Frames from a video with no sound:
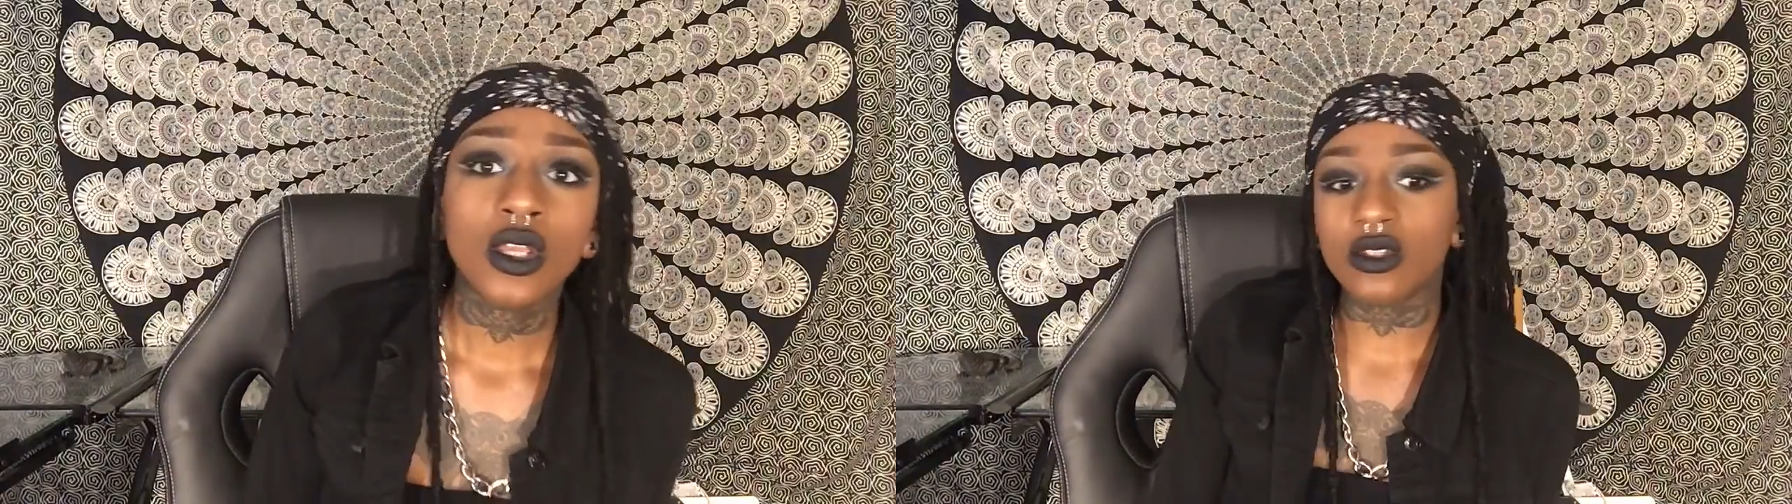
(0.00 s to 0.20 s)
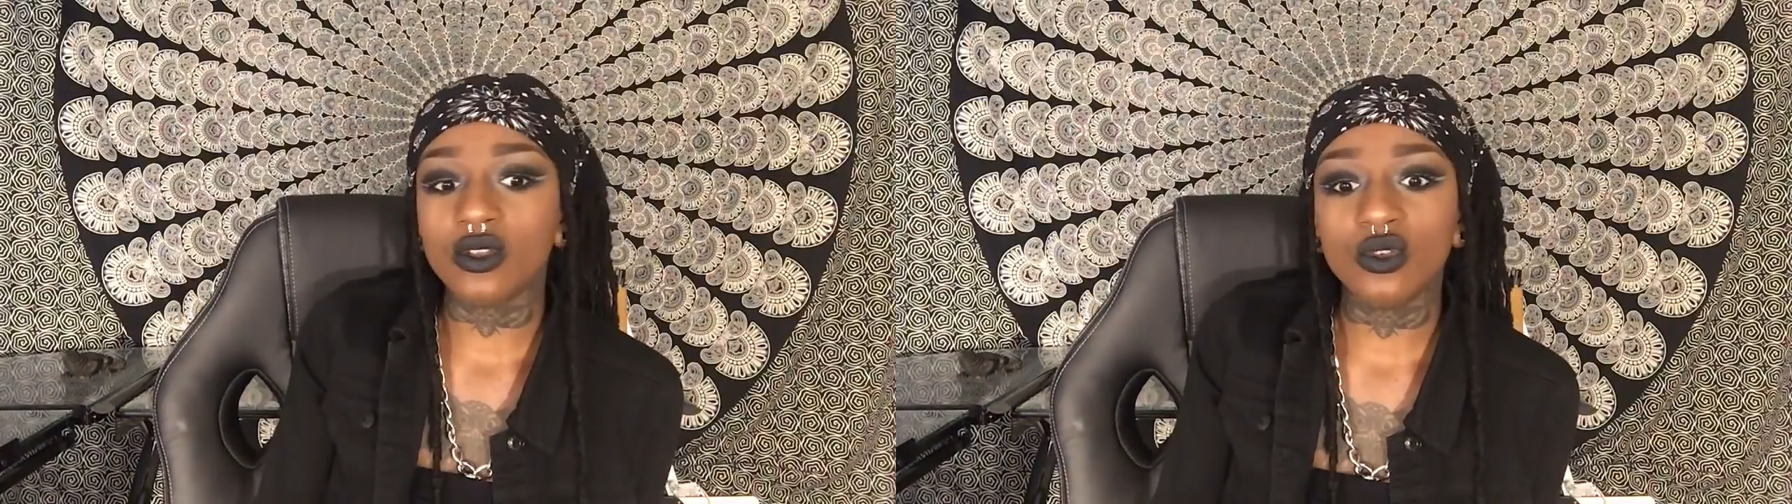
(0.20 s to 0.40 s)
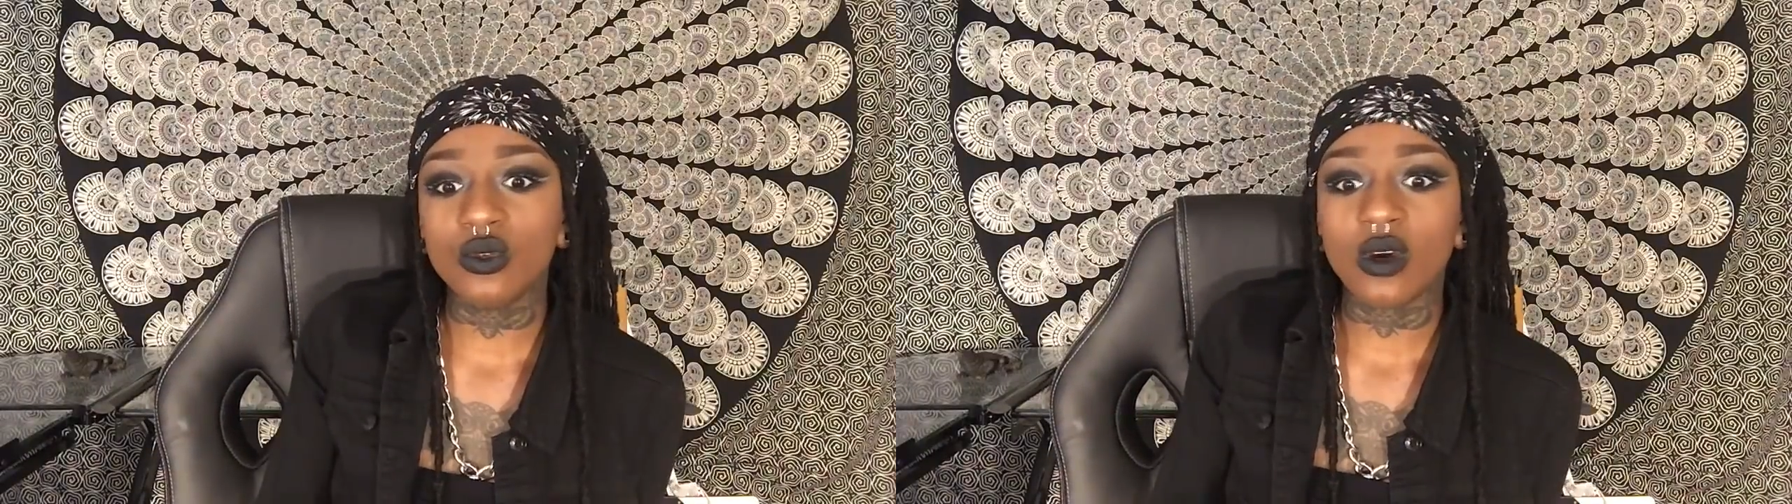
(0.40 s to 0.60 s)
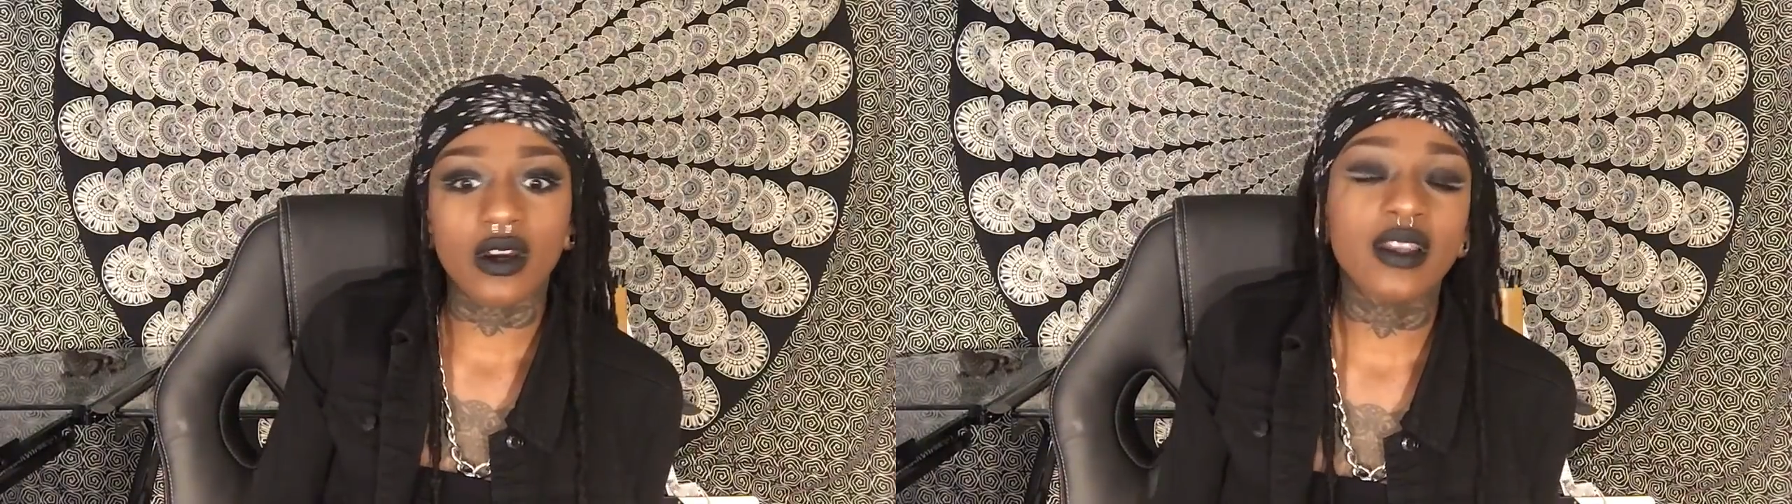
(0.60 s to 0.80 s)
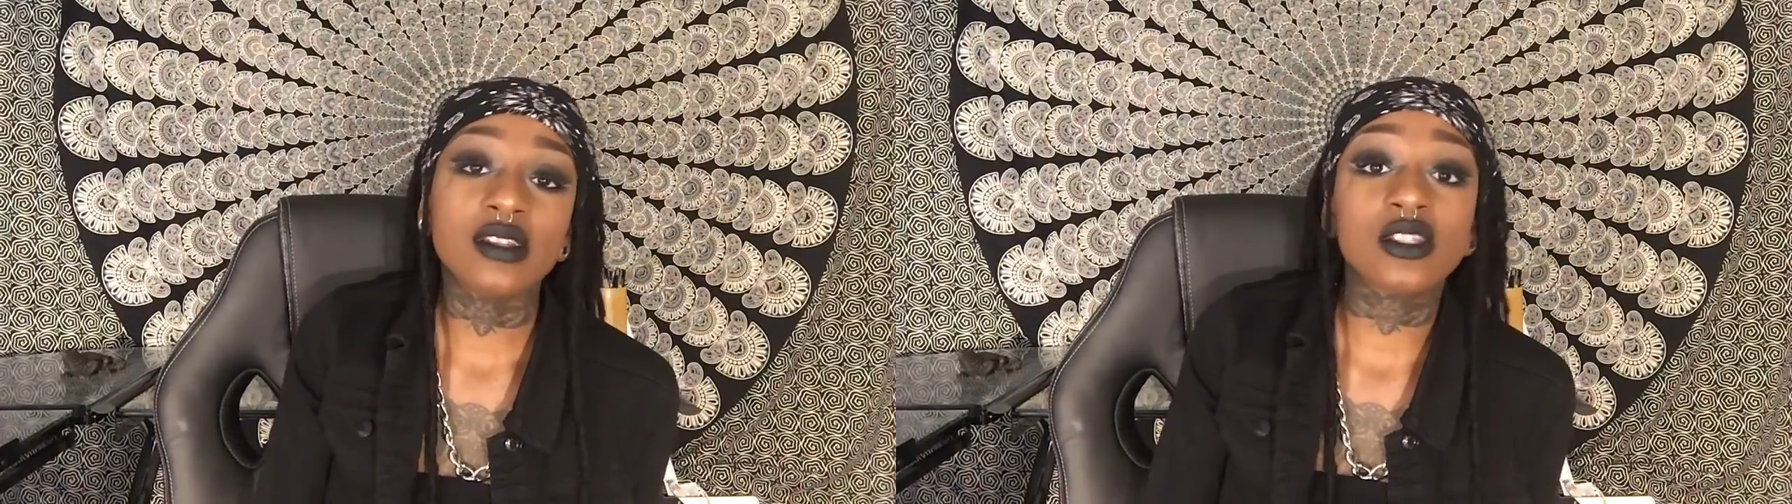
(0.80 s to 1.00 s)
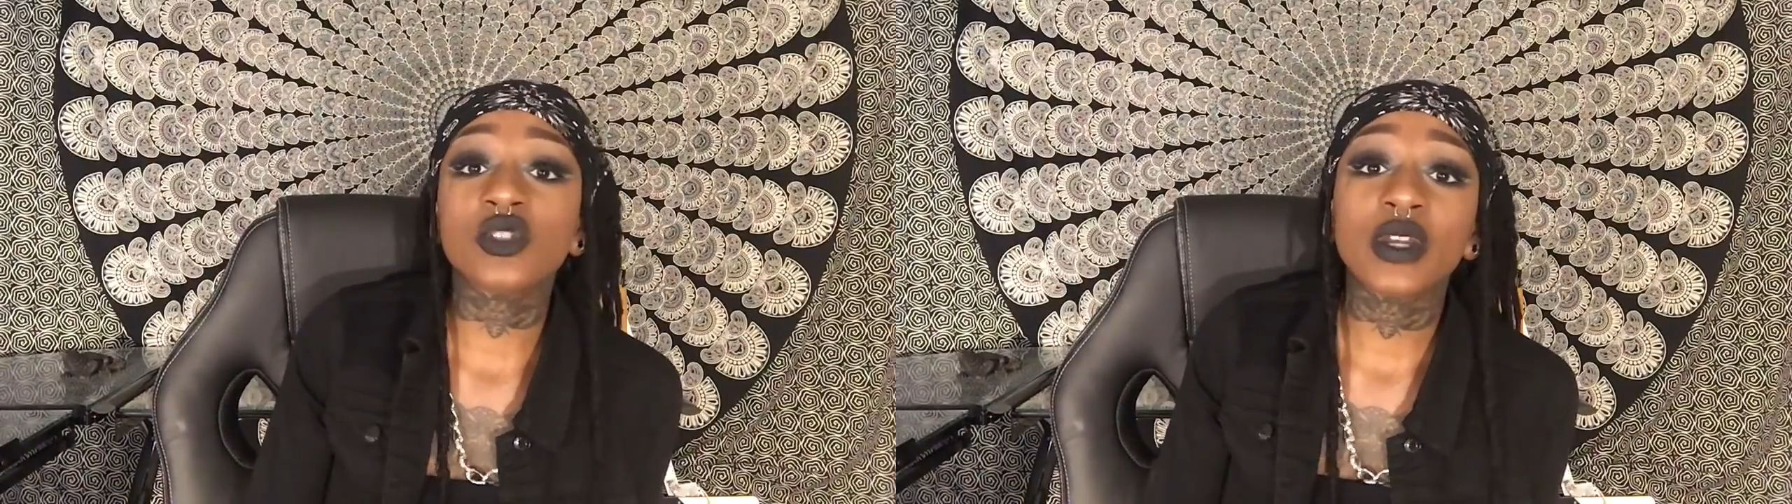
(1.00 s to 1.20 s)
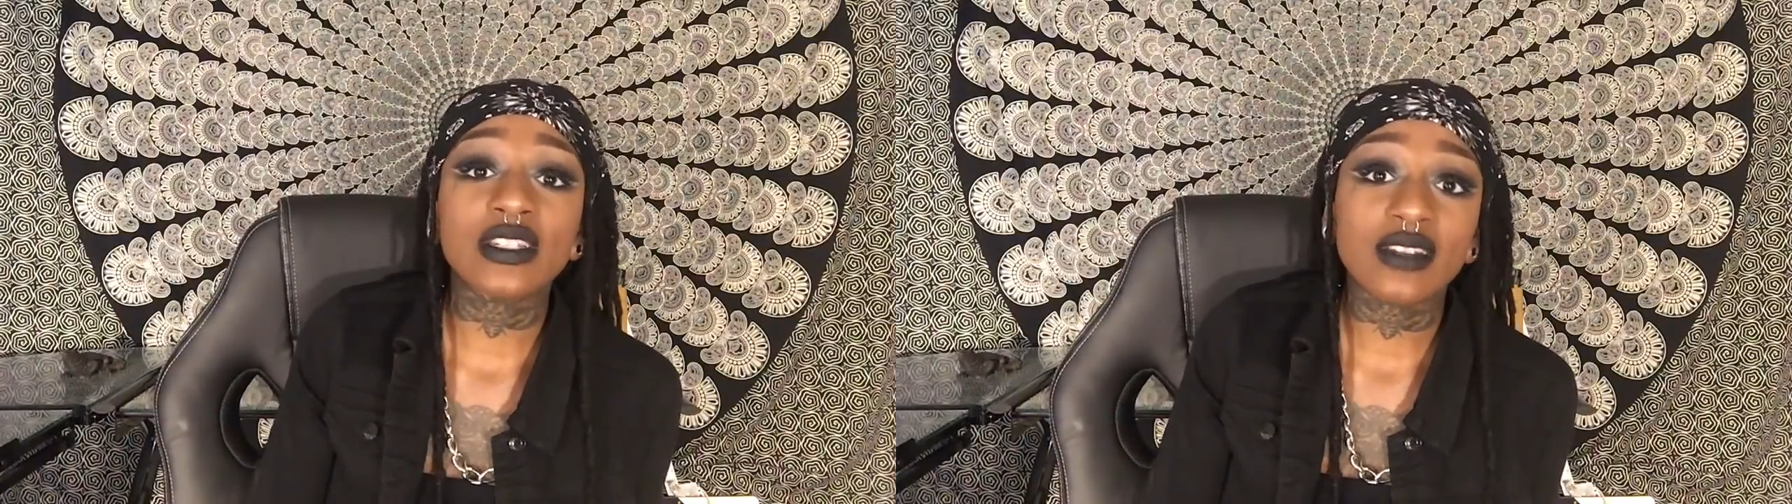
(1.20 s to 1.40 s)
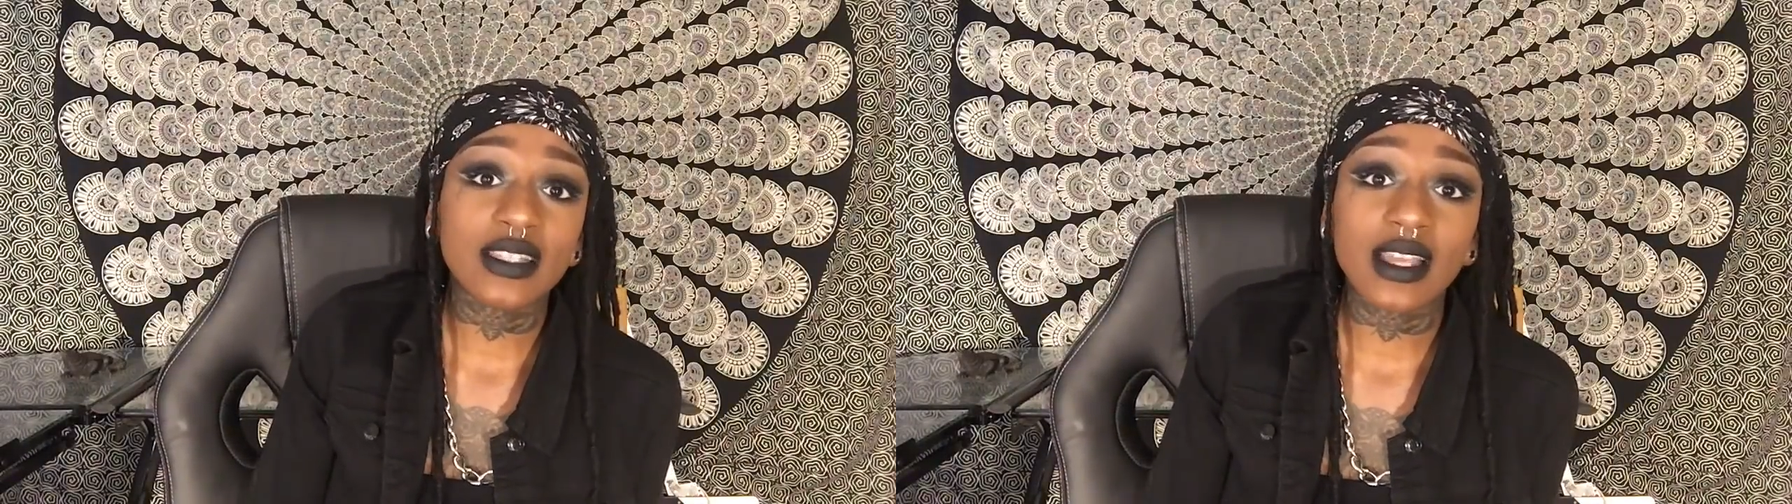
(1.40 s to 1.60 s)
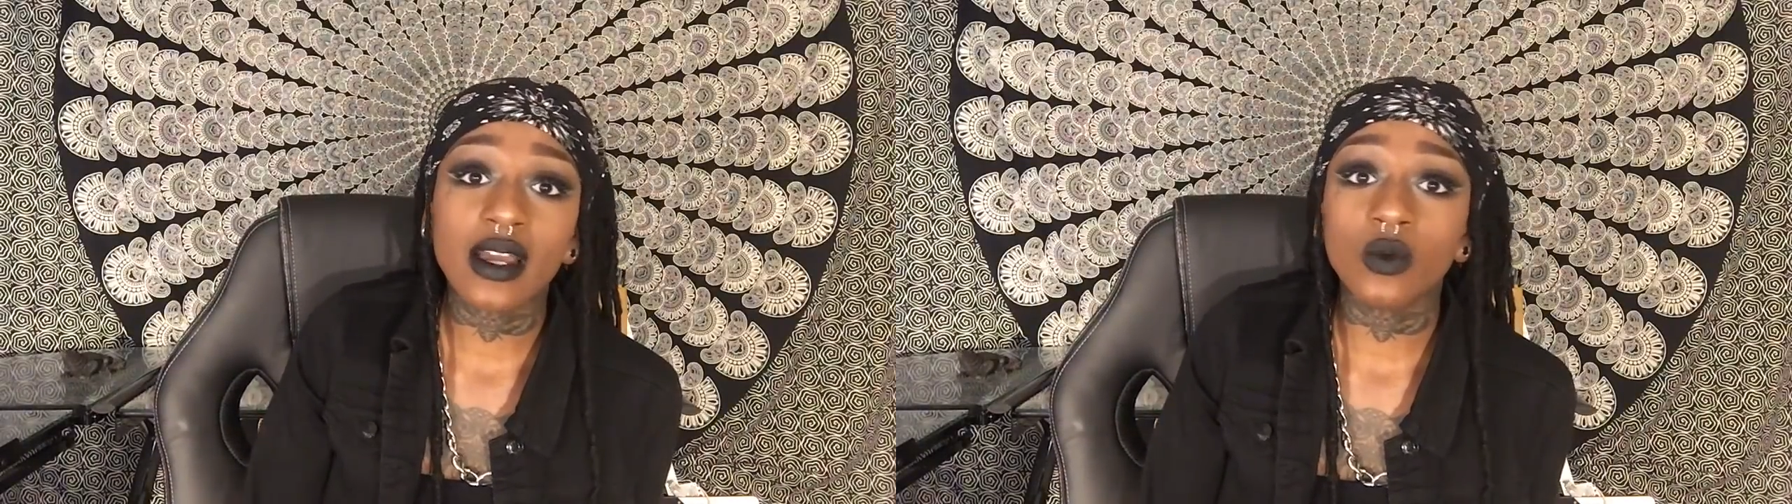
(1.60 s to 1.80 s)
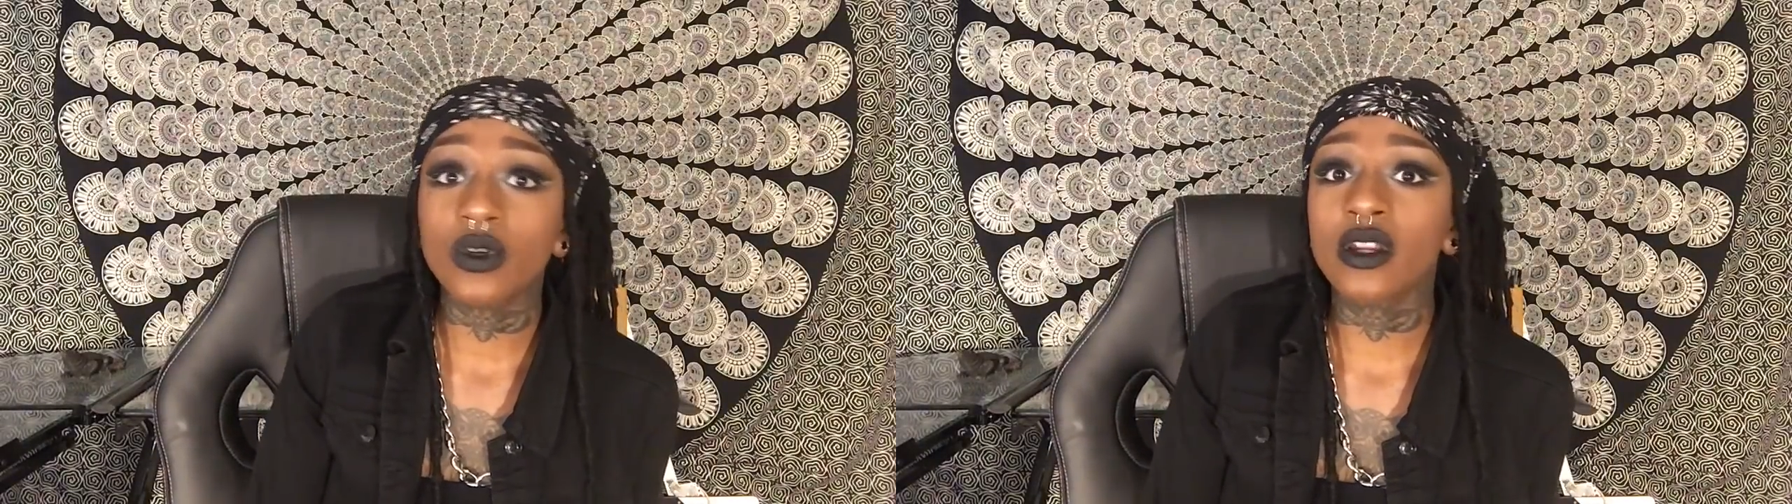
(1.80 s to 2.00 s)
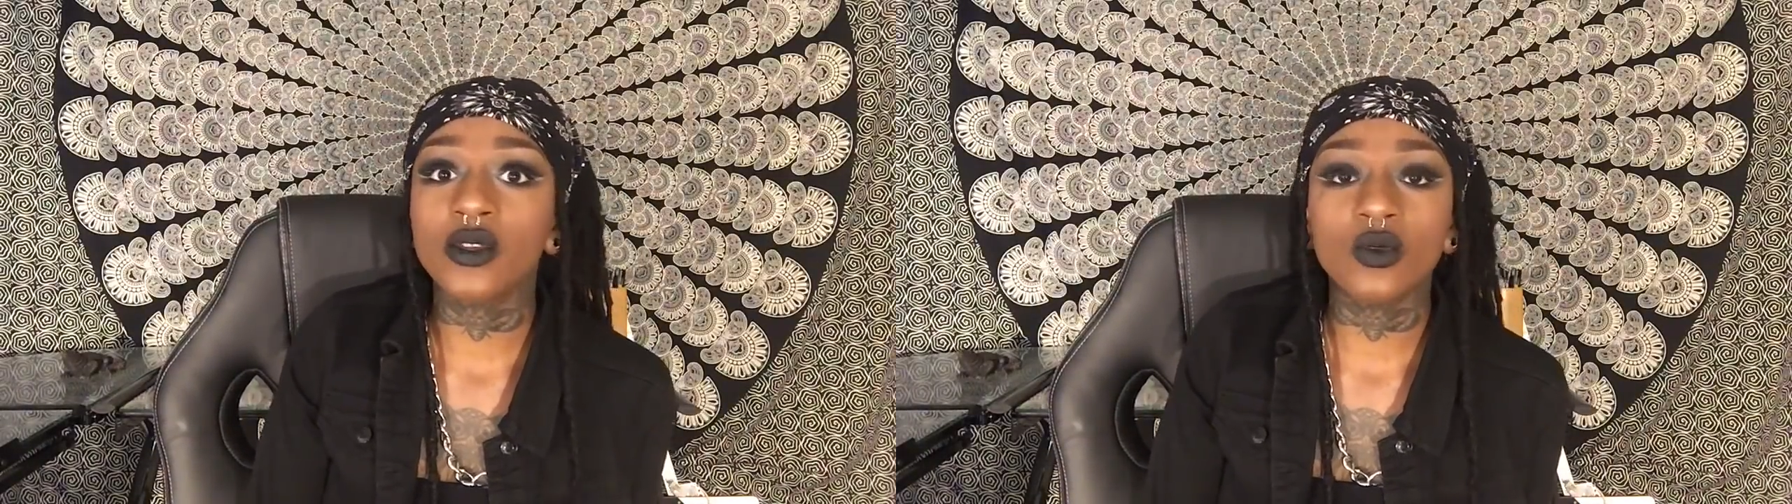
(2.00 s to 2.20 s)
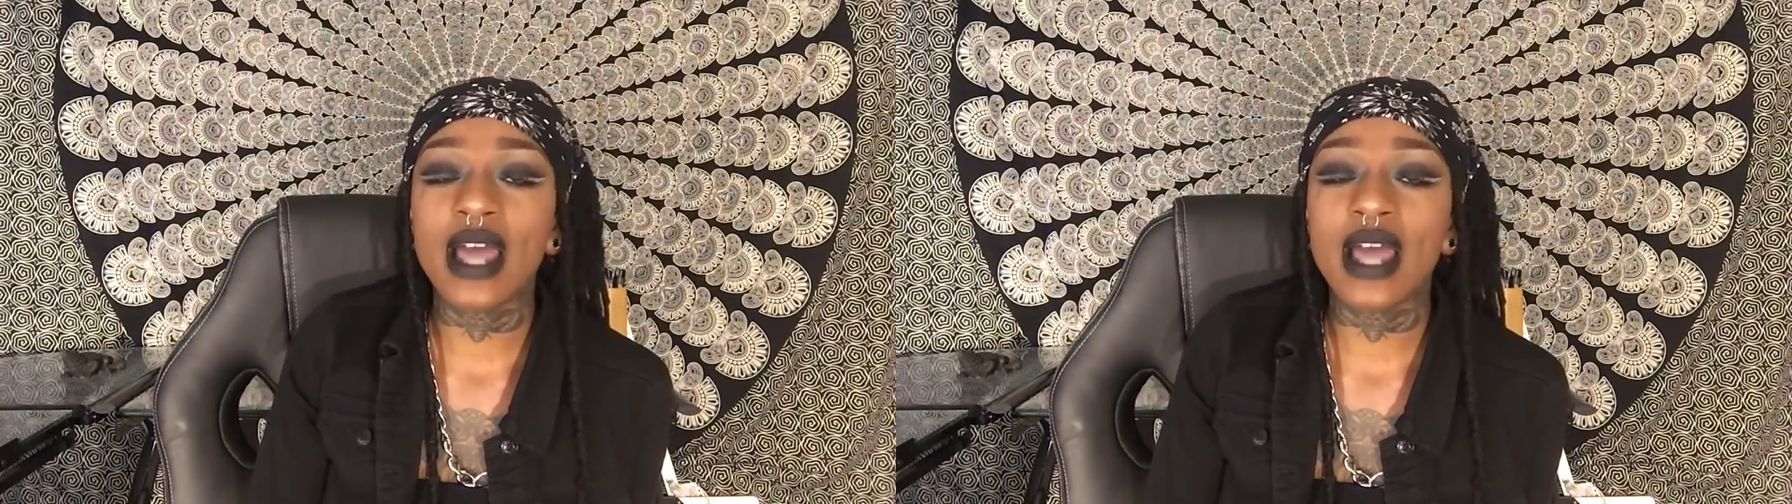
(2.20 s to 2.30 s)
you are in a situation like that where you